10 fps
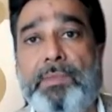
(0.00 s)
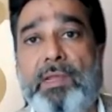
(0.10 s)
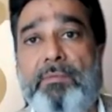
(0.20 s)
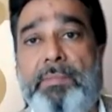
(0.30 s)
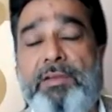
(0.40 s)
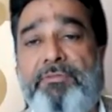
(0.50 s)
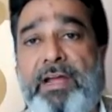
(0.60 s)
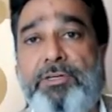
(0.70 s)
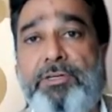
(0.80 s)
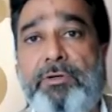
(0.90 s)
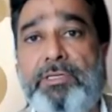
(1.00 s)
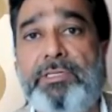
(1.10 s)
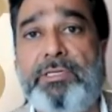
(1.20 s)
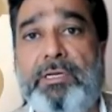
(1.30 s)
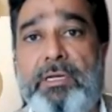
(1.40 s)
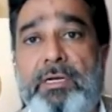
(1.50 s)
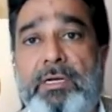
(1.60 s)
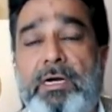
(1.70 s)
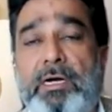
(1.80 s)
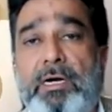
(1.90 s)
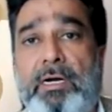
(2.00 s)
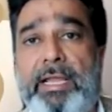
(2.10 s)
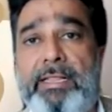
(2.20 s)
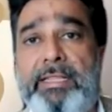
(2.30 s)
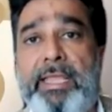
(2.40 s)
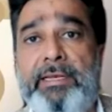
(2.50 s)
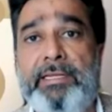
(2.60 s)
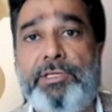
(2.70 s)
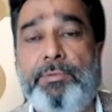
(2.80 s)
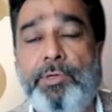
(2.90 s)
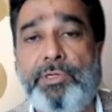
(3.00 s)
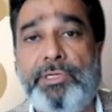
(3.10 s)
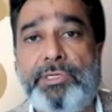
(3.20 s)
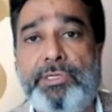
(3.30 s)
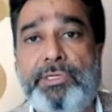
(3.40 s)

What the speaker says: manufacturers, healthcare distributors.